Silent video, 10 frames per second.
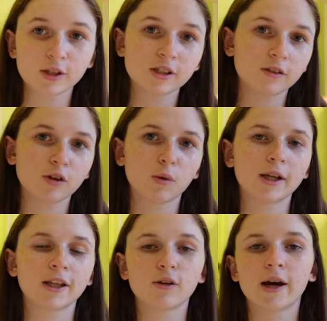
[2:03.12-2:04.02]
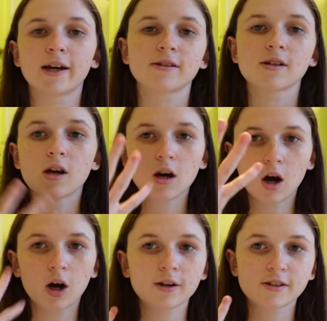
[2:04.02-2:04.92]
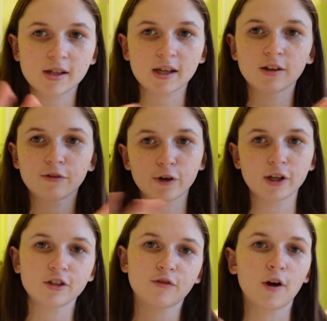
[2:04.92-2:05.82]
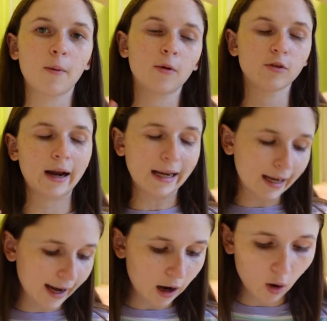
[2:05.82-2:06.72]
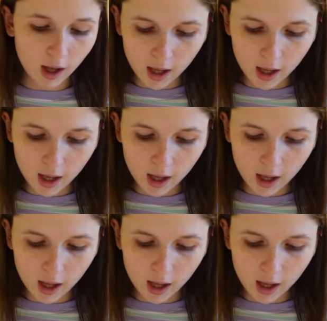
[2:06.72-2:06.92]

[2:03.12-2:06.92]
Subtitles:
ZV-1 that you guys are seeing the footage from right now